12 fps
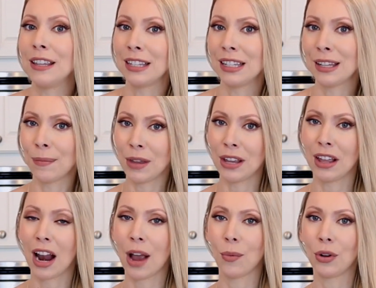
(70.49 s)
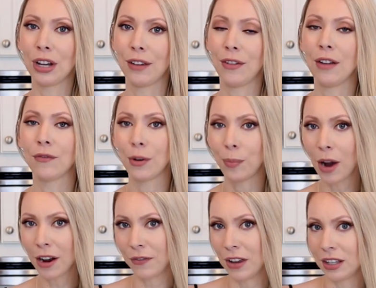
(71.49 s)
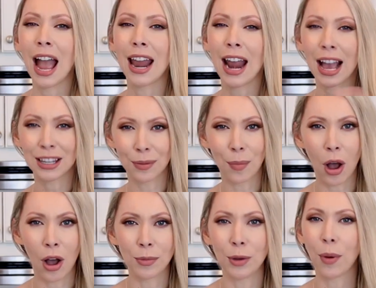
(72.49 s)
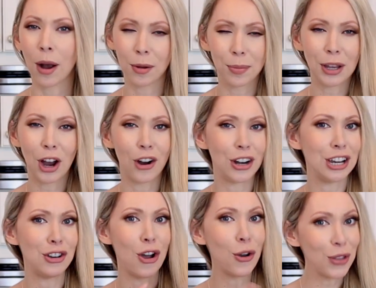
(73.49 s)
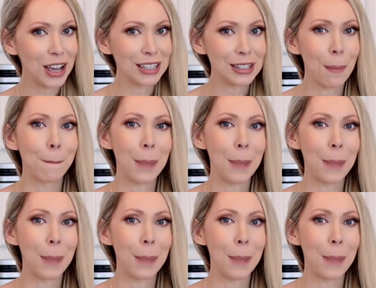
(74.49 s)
This is something that I will give him for breakfast, and as a mom, you probably already know this,